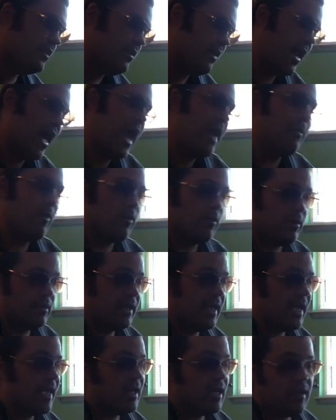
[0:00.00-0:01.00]

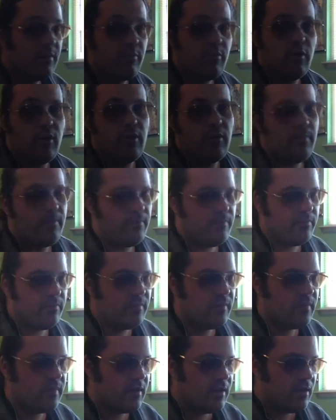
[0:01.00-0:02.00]
anime-related. Well,
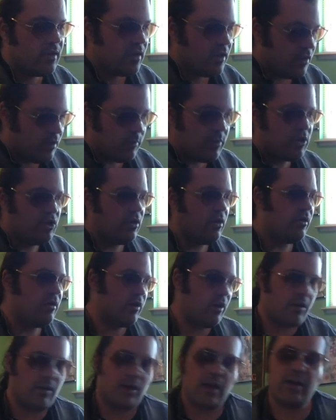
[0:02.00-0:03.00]
let me show,
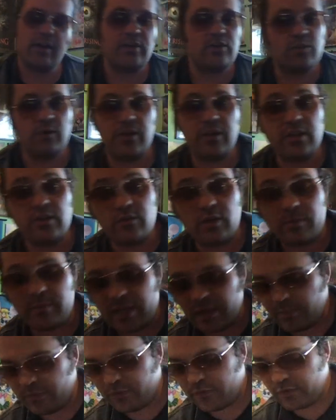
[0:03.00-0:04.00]
I'll get to what I
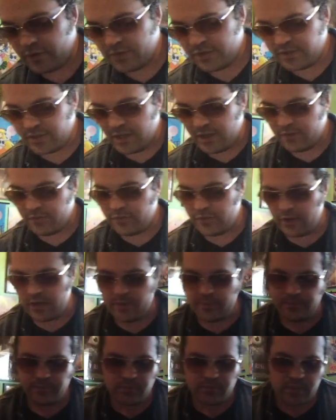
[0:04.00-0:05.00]
mean. But first off,
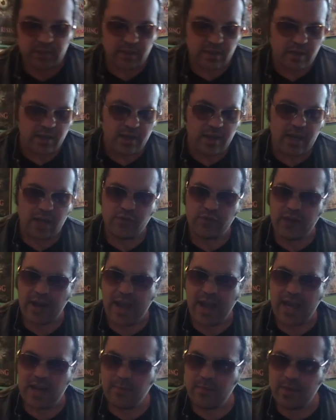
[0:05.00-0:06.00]
as for
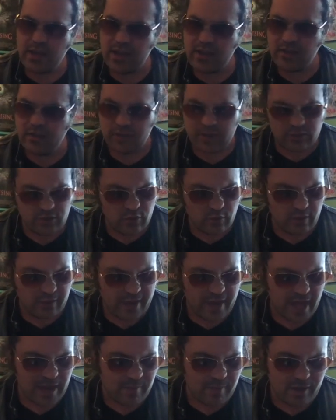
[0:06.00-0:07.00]
animes, I got 2
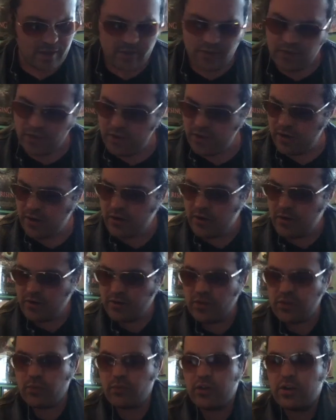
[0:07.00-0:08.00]
other animes here.
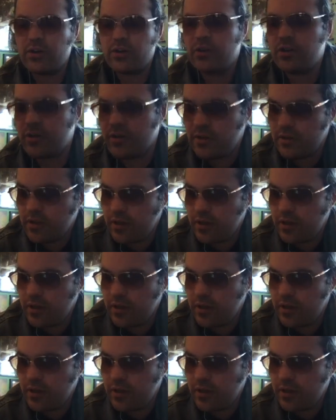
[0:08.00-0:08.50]
This one here